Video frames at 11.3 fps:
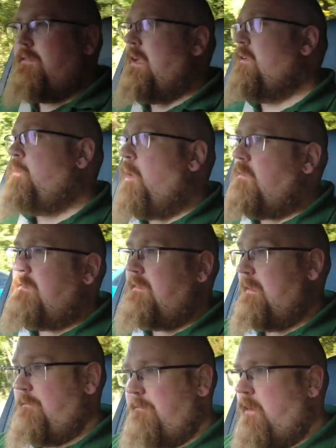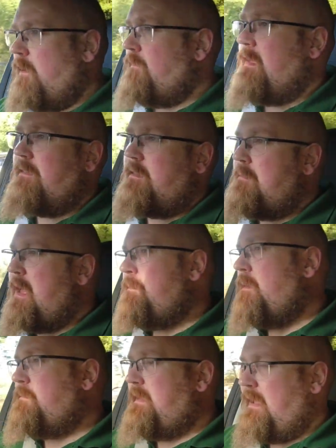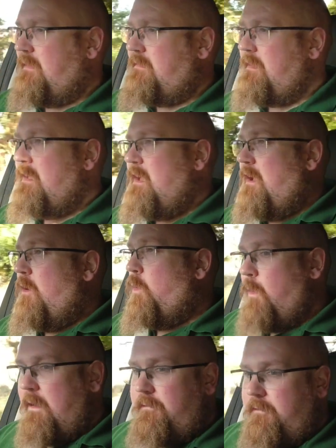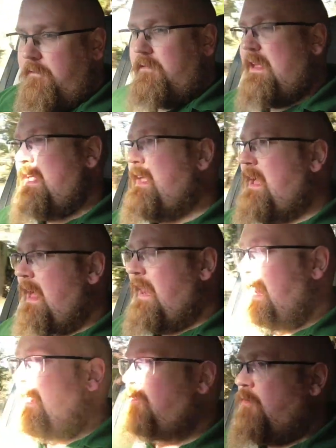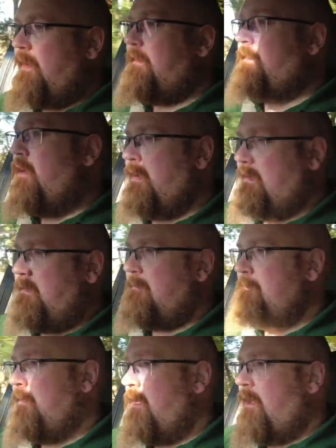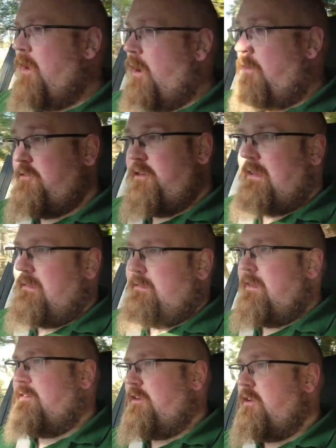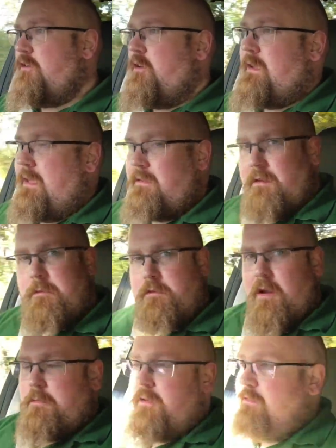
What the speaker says: years warranty, 5 years of map updates. With the electric side of Genesis, you do get subscription